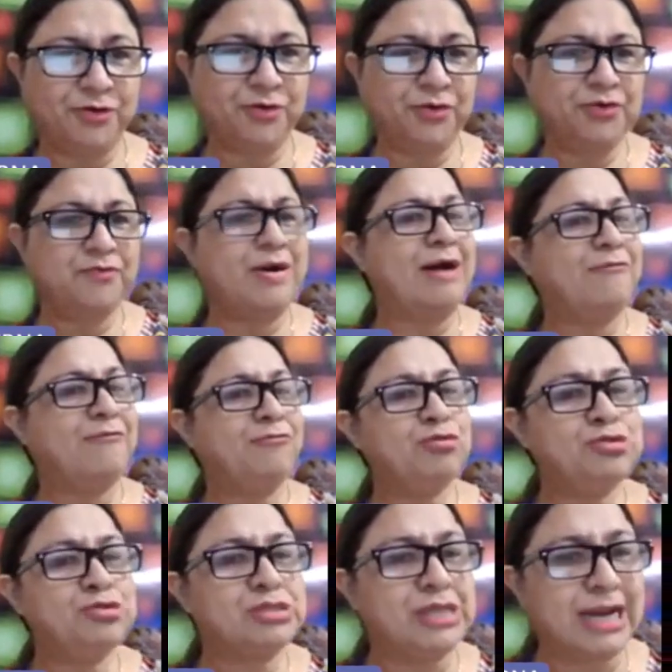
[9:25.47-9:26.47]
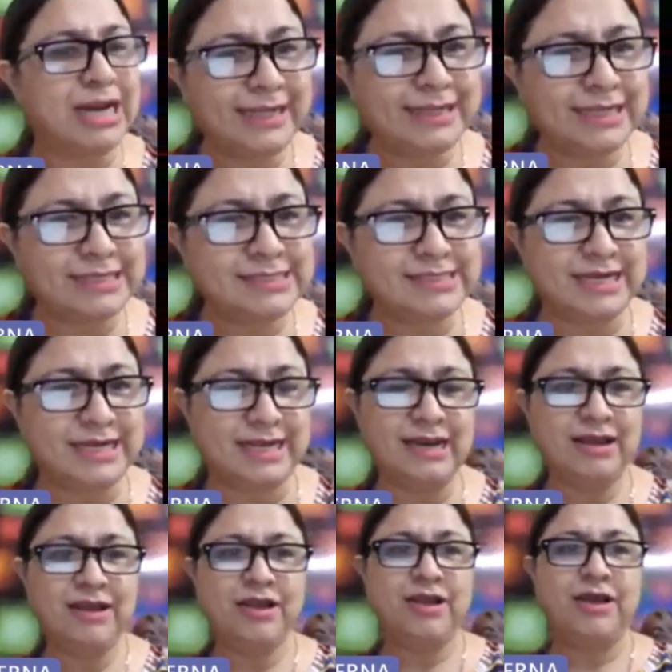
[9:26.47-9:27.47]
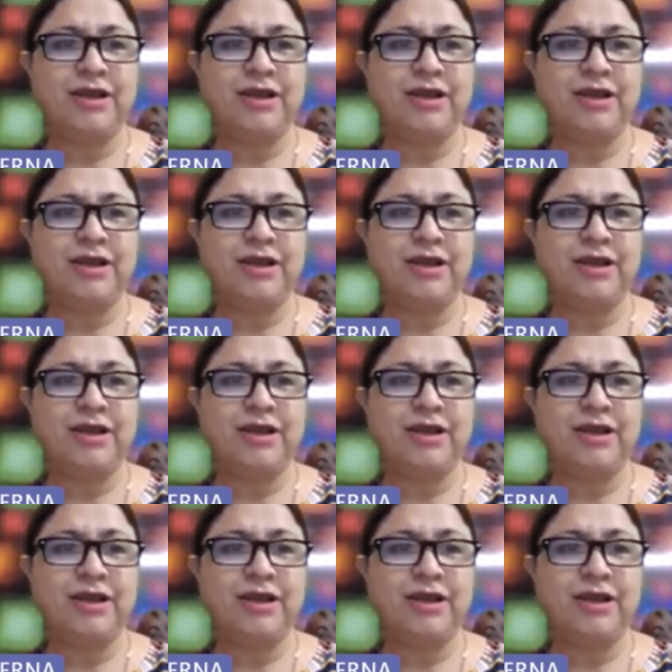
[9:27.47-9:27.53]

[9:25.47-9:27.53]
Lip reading: to do, you have to select the cell